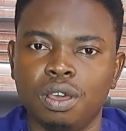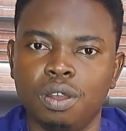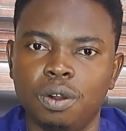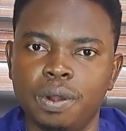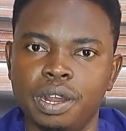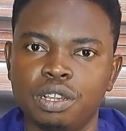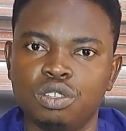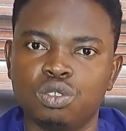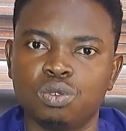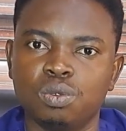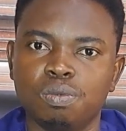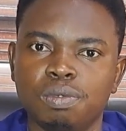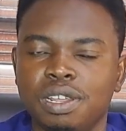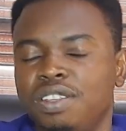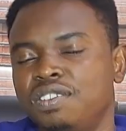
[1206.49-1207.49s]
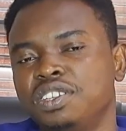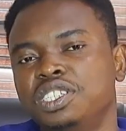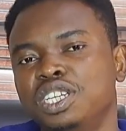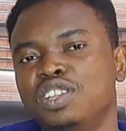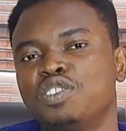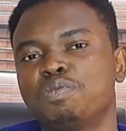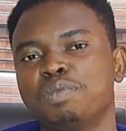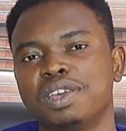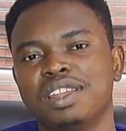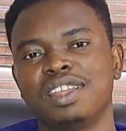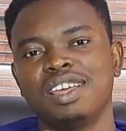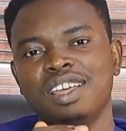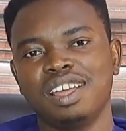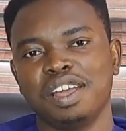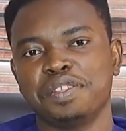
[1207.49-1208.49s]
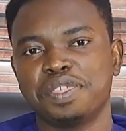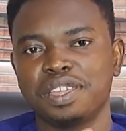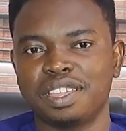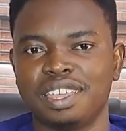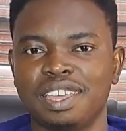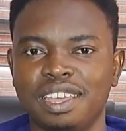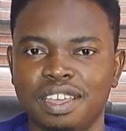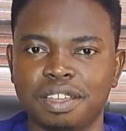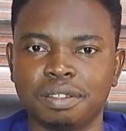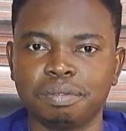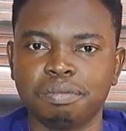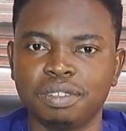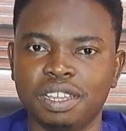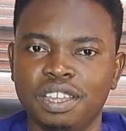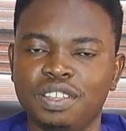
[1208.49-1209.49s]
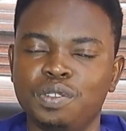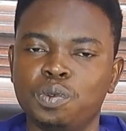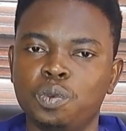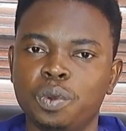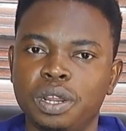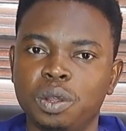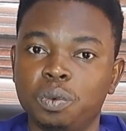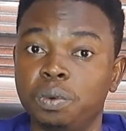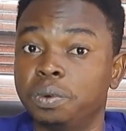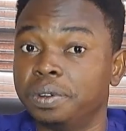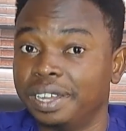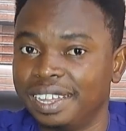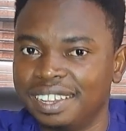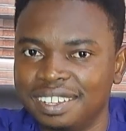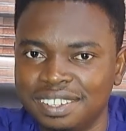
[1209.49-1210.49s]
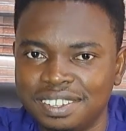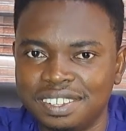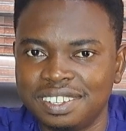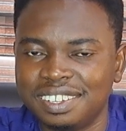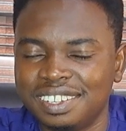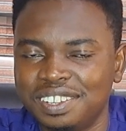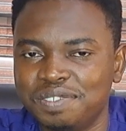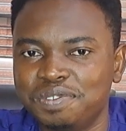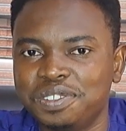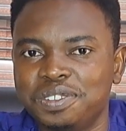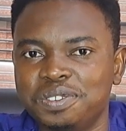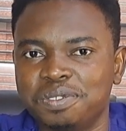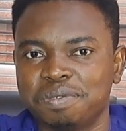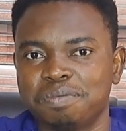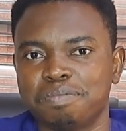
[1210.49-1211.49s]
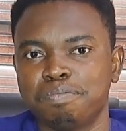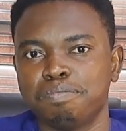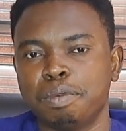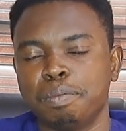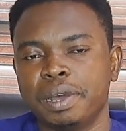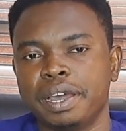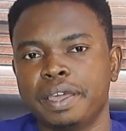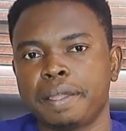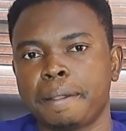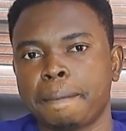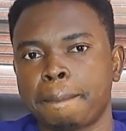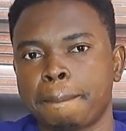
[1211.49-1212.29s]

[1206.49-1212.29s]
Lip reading: All right, so ladies and gentlemen, I think here is where we will end the video. Bye.